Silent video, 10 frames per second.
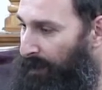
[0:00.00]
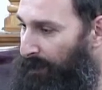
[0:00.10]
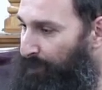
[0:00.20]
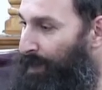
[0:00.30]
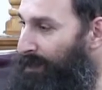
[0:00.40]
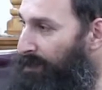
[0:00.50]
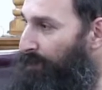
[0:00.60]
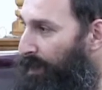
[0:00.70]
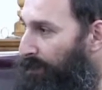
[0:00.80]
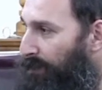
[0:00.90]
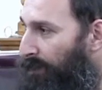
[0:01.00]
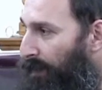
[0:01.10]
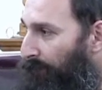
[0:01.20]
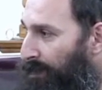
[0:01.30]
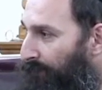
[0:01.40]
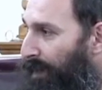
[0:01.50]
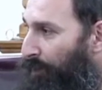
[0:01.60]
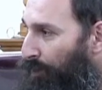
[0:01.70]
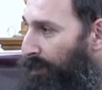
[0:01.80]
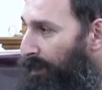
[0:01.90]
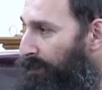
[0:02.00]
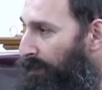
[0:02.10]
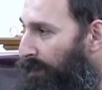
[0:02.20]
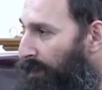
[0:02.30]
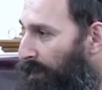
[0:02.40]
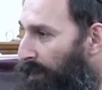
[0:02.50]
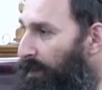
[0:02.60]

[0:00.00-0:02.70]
transgressed a mitzvah lo taseh,